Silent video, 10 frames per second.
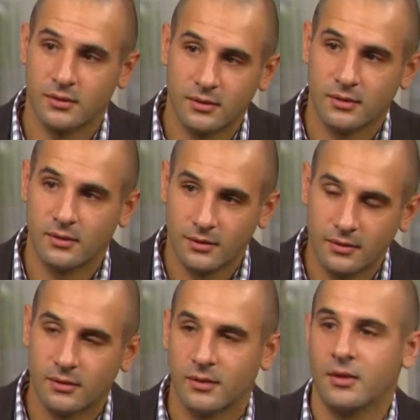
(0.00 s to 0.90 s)
Mm-hmm
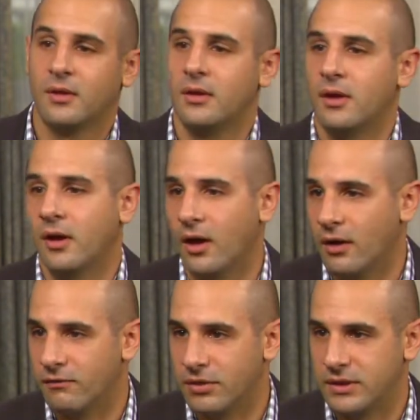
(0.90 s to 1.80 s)

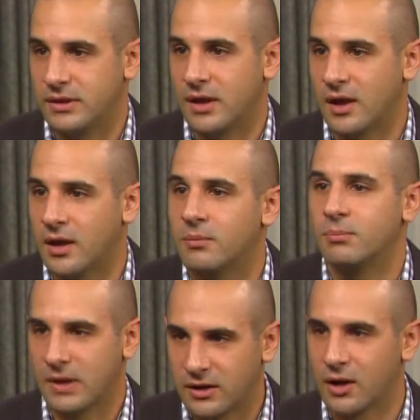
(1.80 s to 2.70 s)
of the uh,
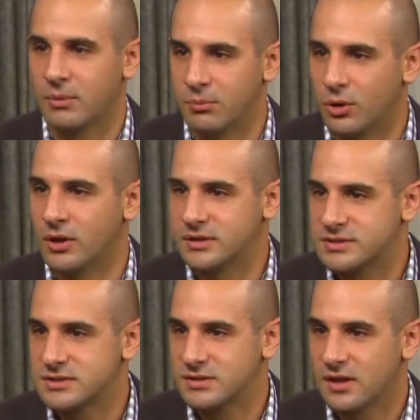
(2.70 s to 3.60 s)
incoming
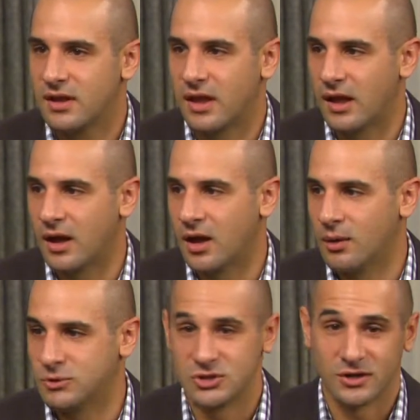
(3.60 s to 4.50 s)
bullets, mm-hmm. uh,
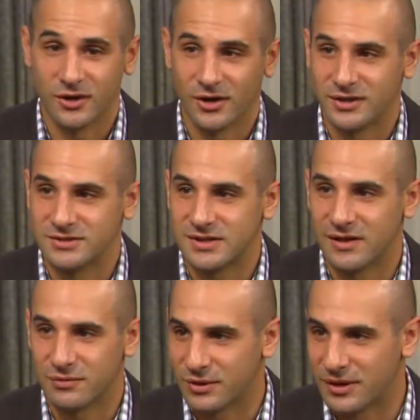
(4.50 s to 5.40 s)
machine guns,
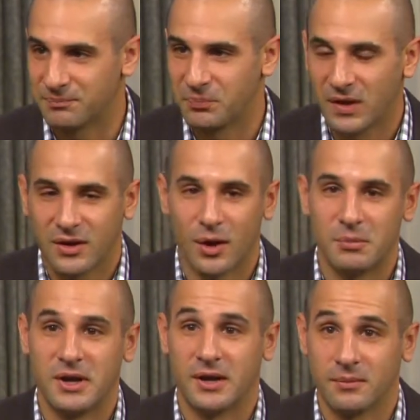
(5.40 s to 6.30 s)
everything
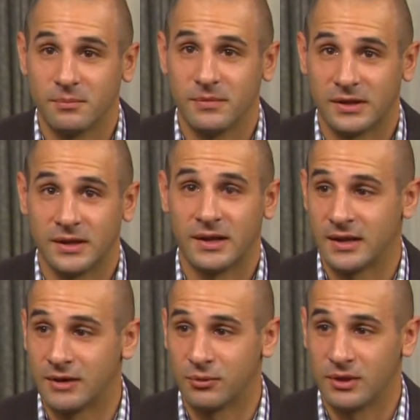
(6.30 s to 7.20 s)
coming at him. And then
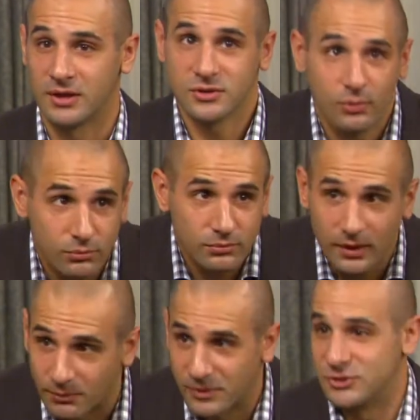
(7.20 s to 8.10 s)
I realized, oh,
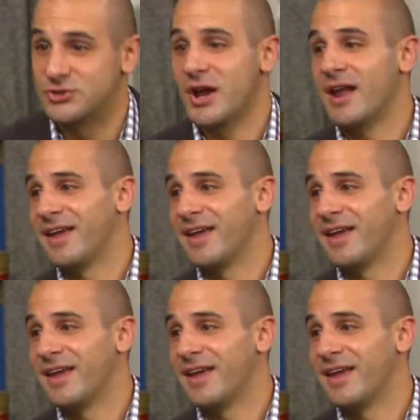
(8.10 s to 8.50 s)
I'm being shot.